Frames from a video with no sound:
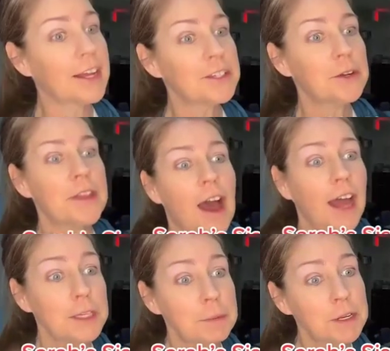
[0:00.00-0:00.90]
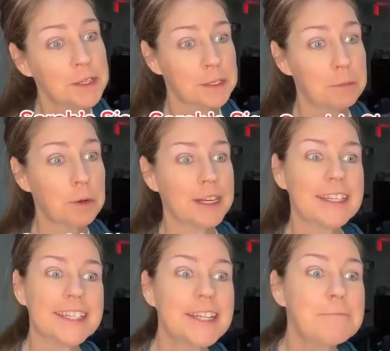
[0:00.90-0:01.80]
I got to go to the hospital this
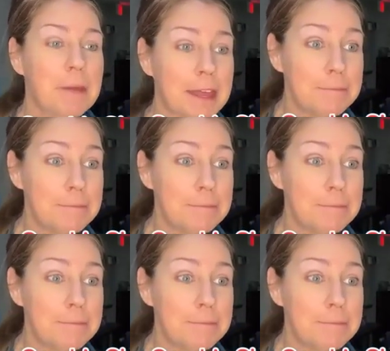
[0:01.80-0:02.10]
morning to see the